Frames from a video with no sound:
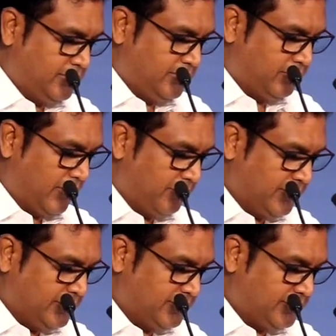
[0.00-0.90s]
through
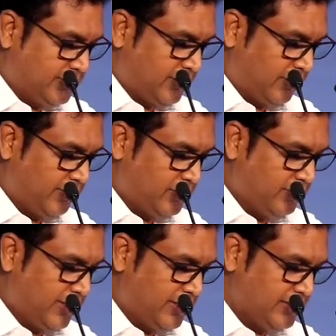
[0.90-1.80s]
MS Ravi
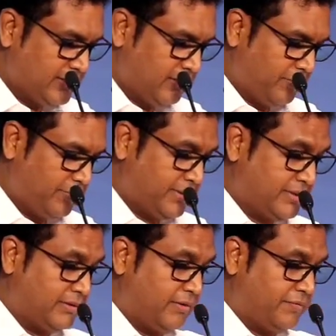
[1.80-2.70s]
Kumar, Regional
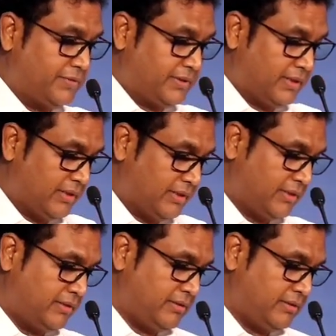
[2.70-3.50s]
Operation Officer,